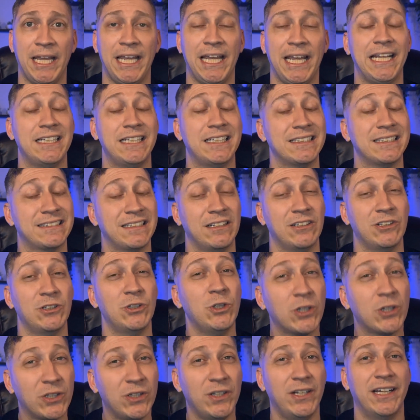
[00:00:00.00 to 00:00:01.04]
it doesn't
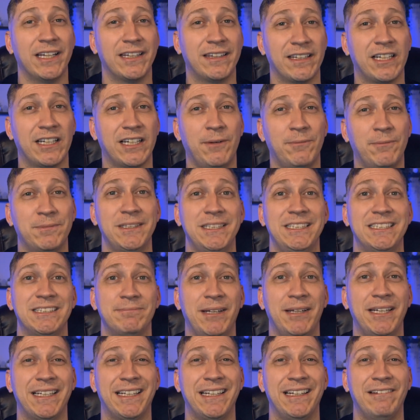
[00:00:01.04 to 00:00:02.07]
look like the company is
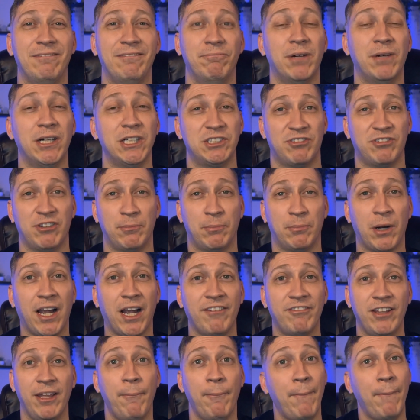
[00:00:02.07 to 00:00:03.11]
making much for
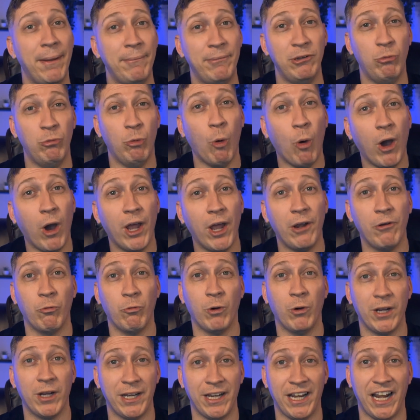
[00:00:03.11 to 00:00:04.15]
profit, maybe
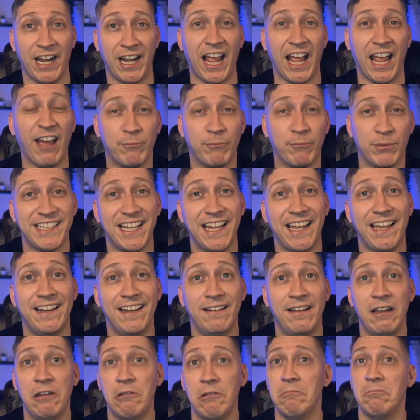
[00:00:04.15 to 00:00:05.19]
1.5%,
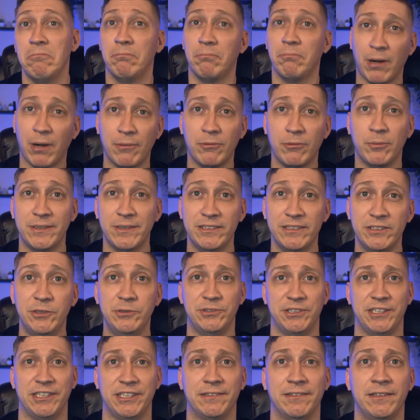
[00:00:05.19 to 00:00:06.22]
probably losing.